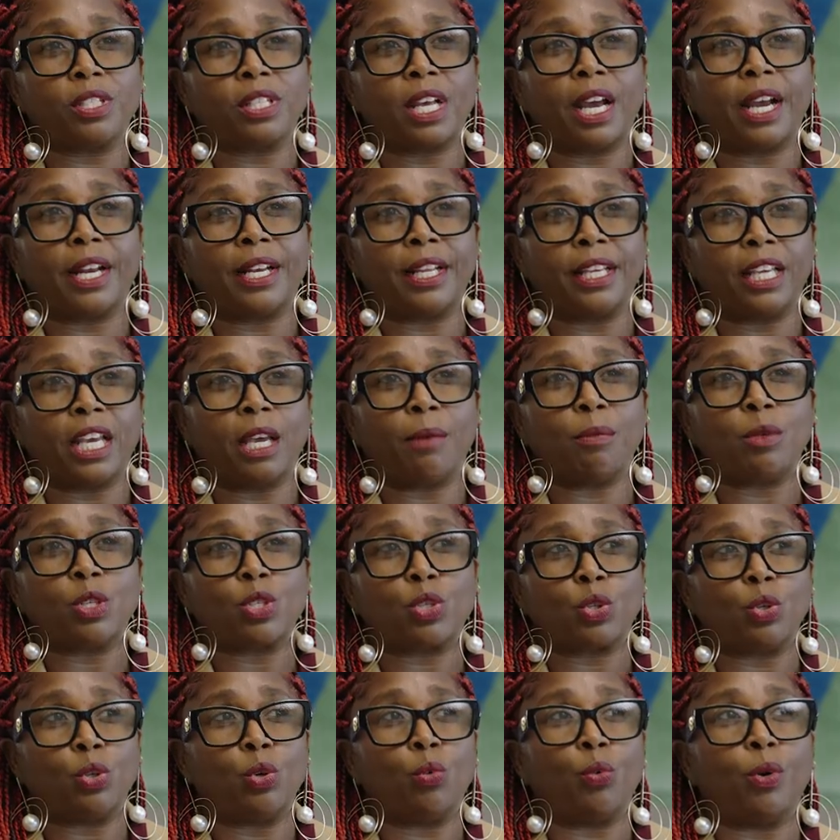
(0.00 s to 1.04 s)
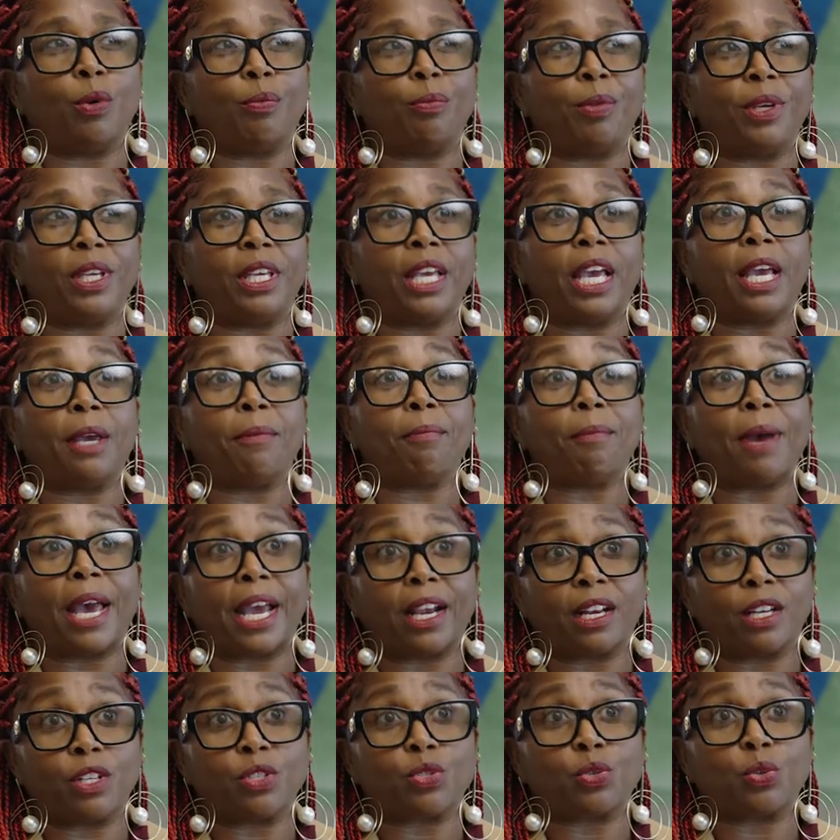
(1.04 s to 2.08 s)
Design and Gaming School will be a
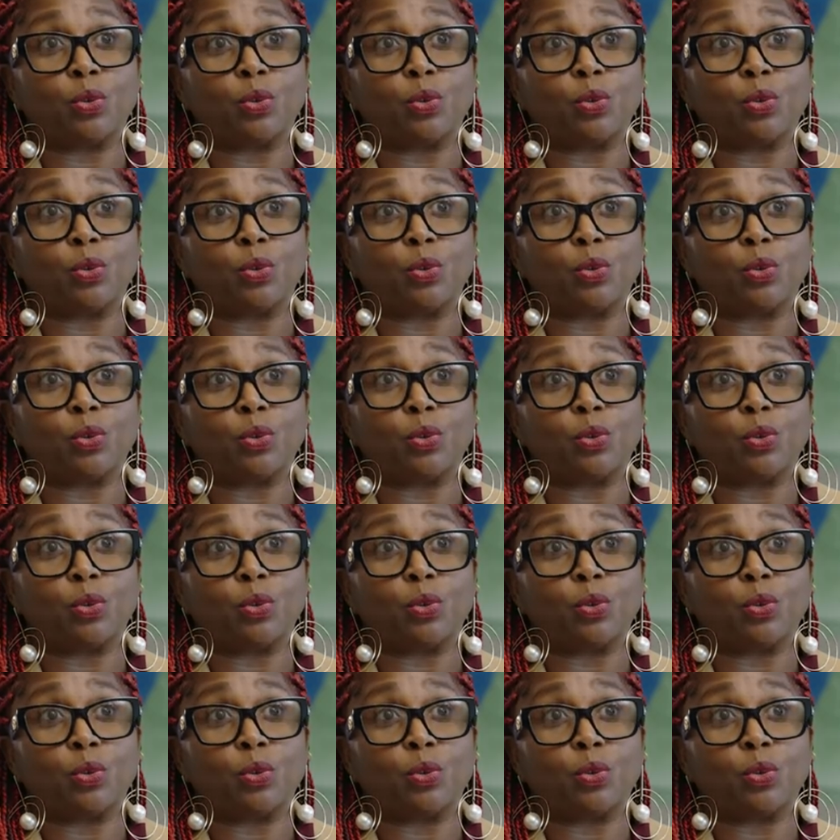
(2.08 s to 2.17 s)
magnet